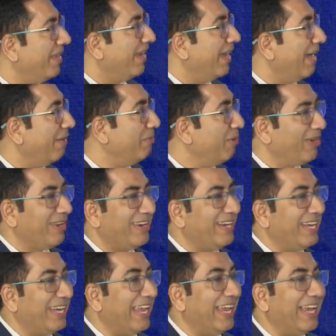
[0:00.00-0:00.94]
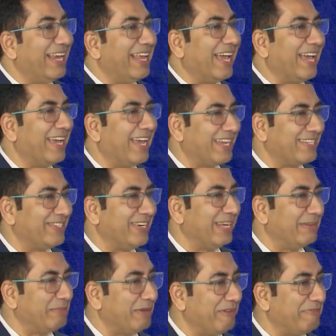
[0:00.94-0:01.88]
I'm not a retail guy.
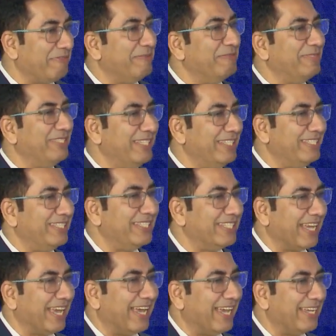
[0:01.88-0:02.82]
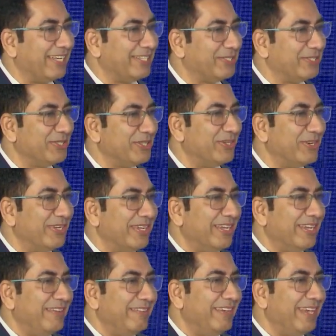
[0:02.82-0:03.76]
Actually, I'm a FMCG guy. So
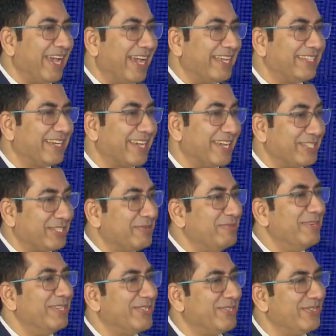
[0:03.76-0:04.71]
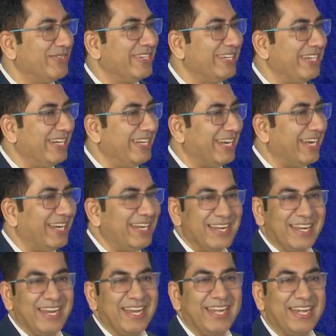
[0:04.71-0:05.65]
we guys are customers to the retail
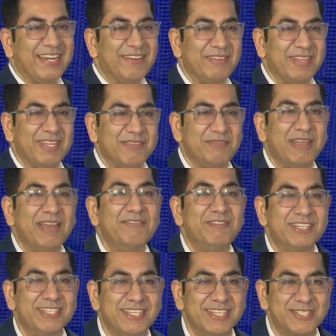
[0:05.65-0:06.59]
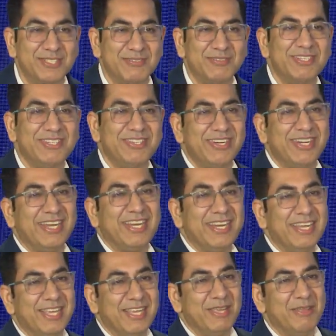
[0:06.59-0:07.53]
trade, and we are the well-wishers of the trade
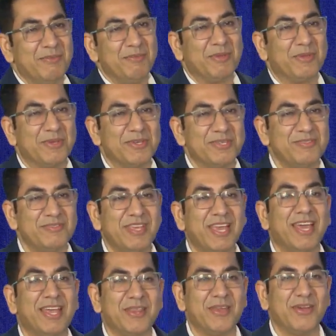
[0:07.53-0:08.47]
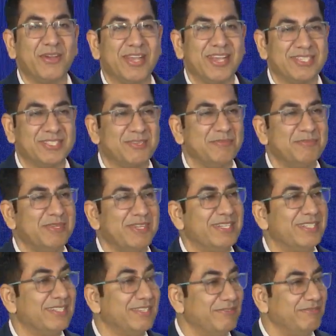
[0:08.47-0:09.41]
because we are your
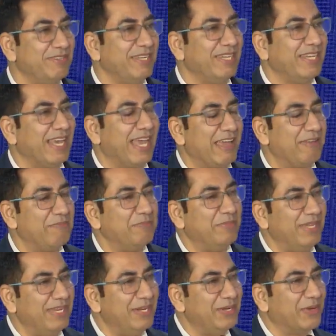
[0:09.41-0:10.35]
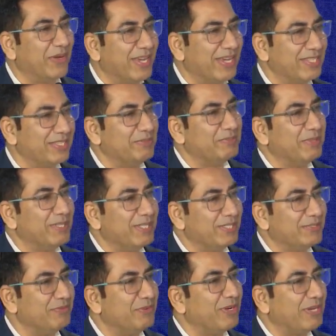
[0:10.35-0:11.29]
customers, and we have been your
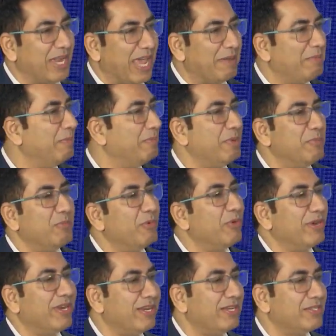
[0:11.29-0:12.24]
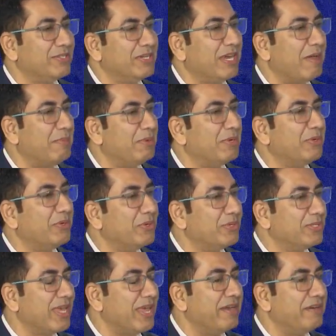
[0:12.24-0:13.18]
customers for time immemorial. So Dabur,
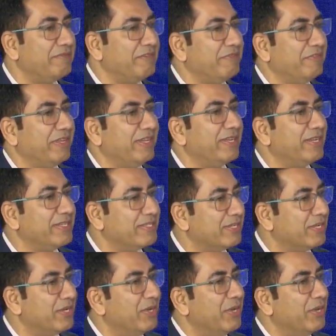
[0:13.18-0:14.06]
is a 150 years